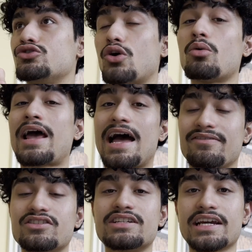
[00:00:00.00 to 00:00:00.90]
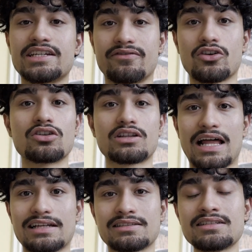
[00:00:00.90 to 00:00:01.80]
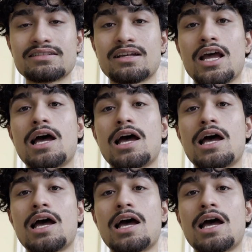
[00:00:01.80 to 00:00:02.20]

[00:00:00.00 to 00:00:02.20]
don't have to take difficult classes,